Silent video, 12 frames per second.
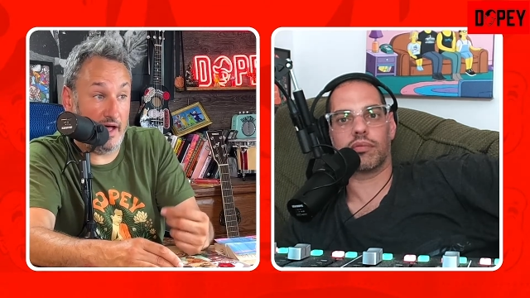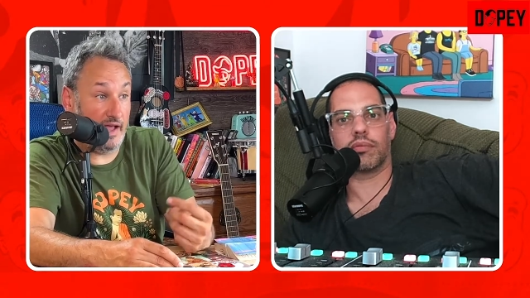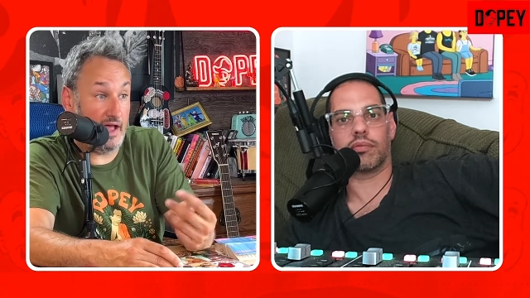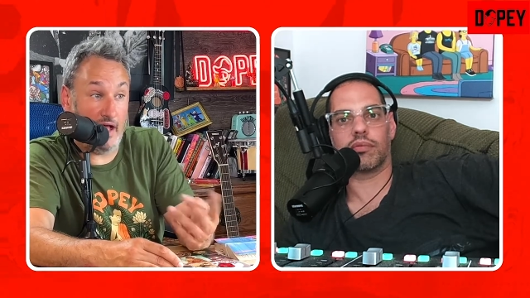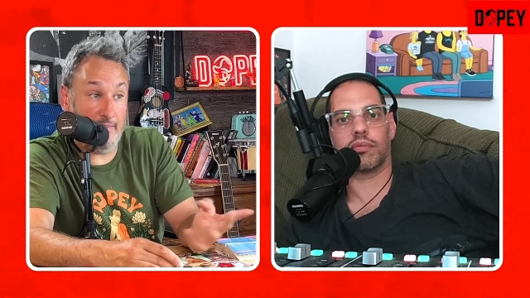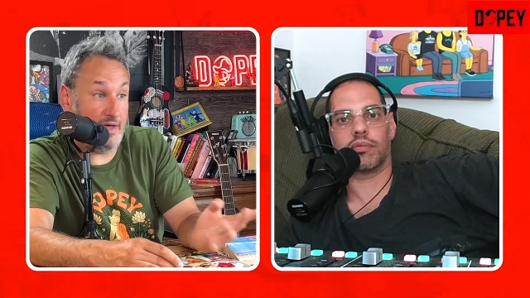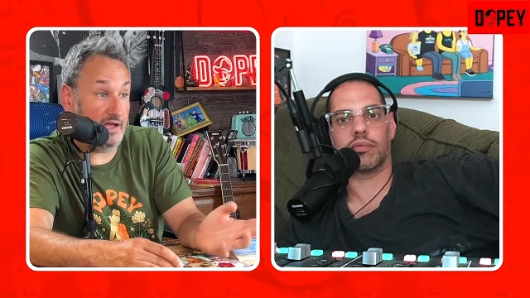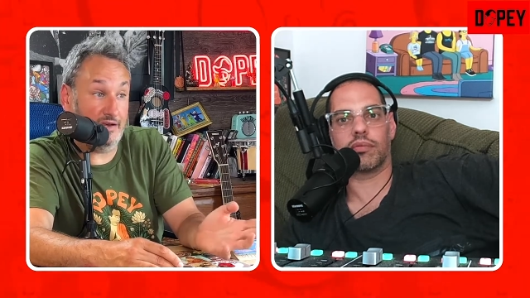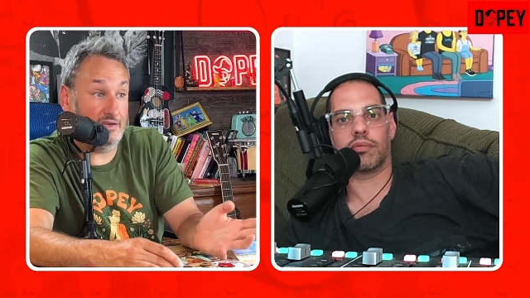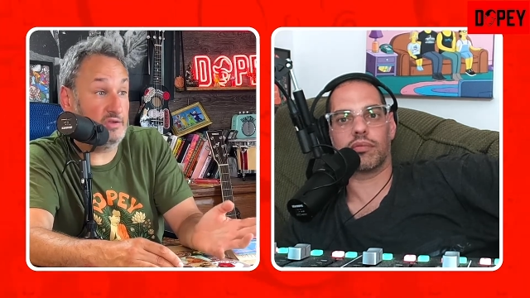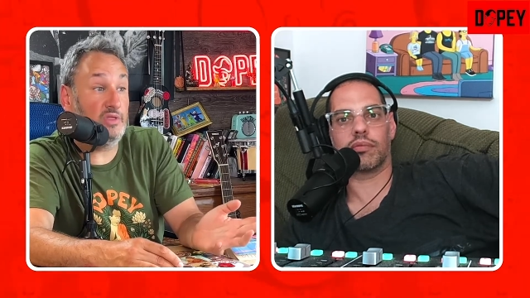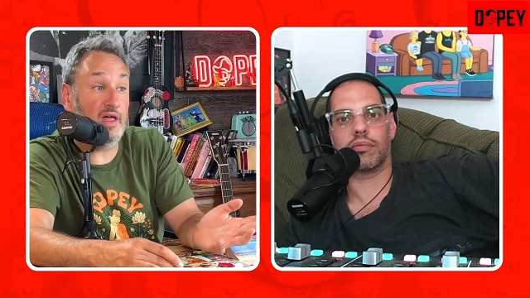Speaker 1: I, I'm not
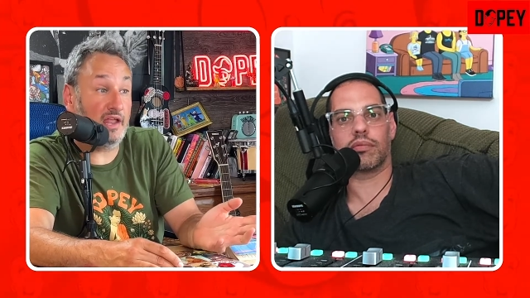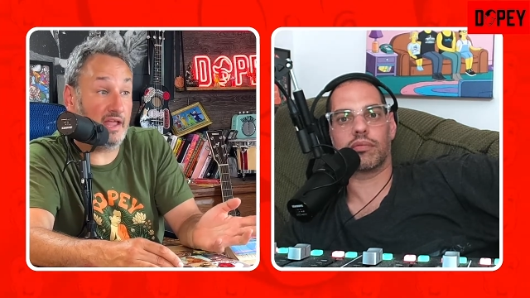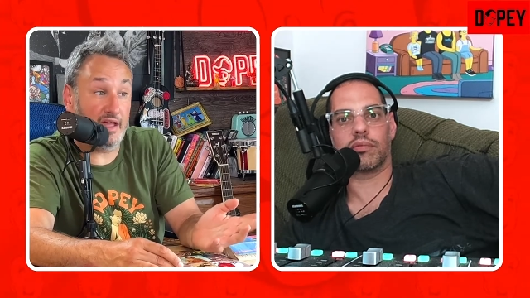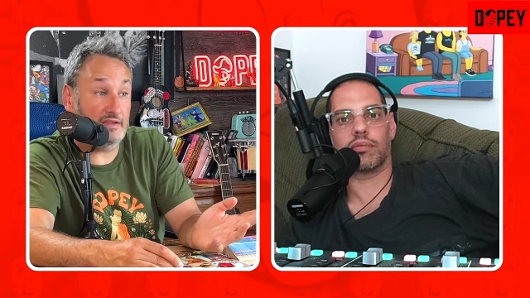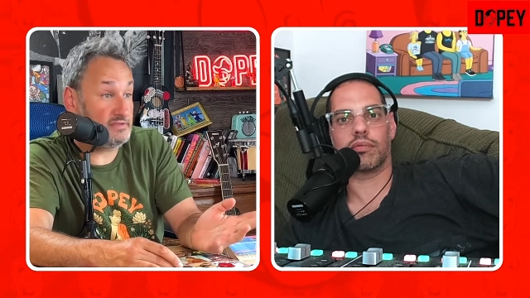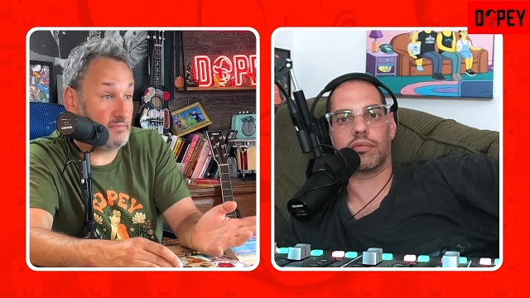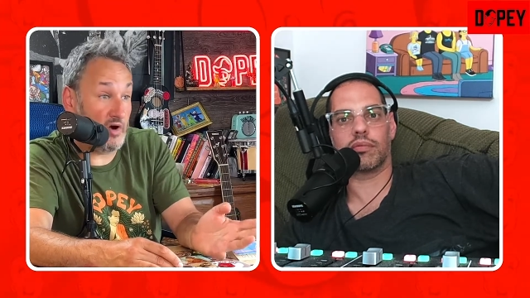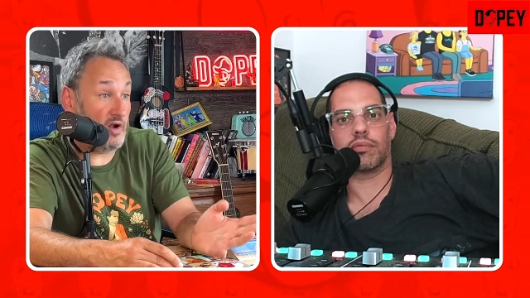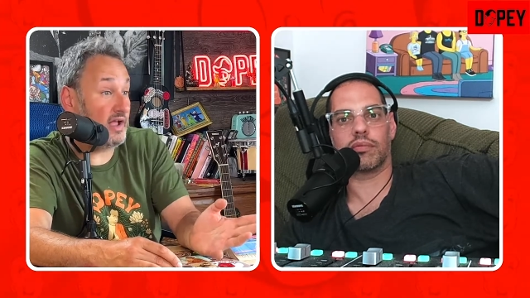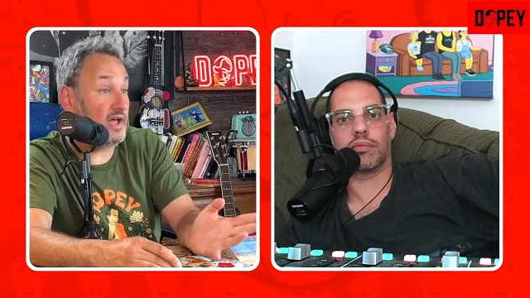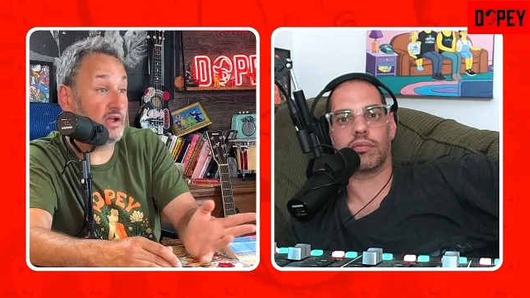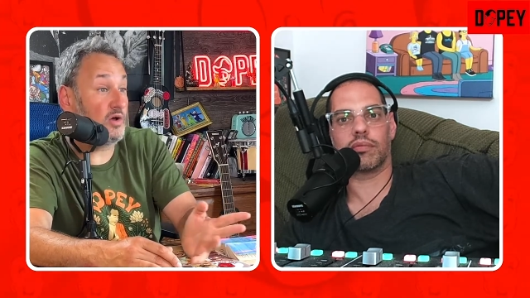going to do that again.
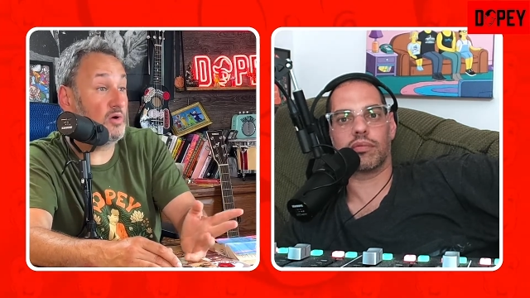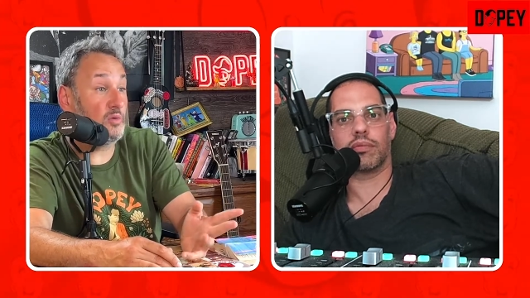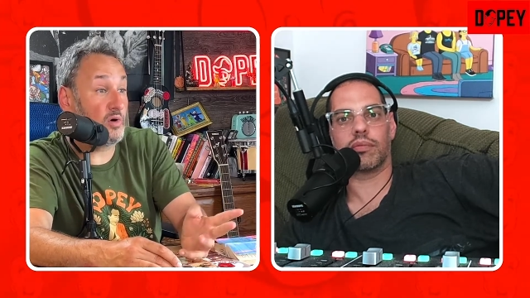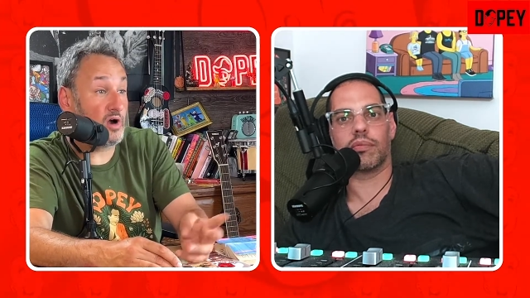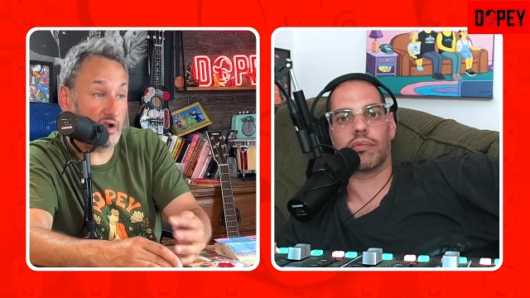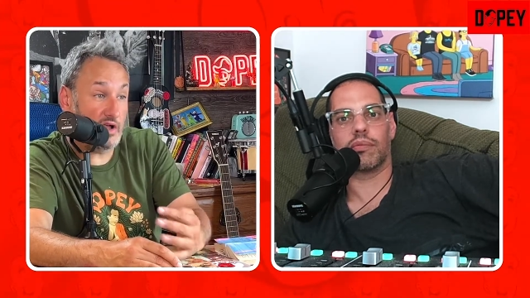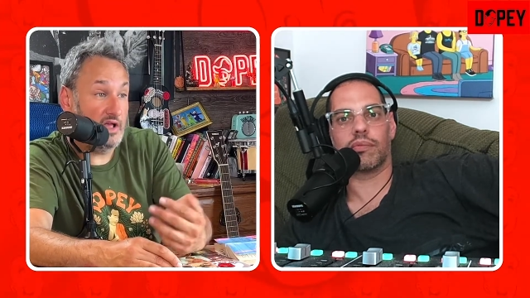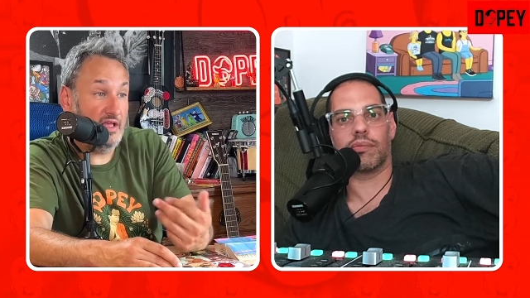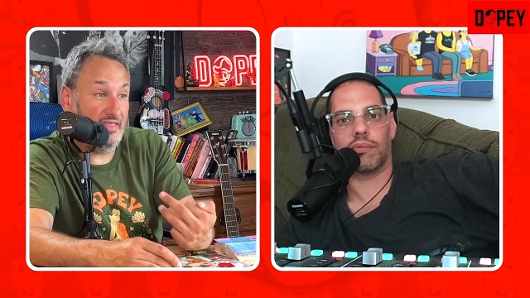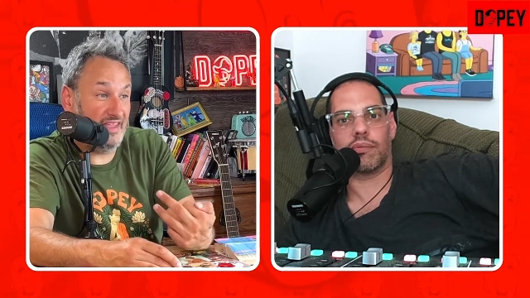Tomorrow I got to go to work.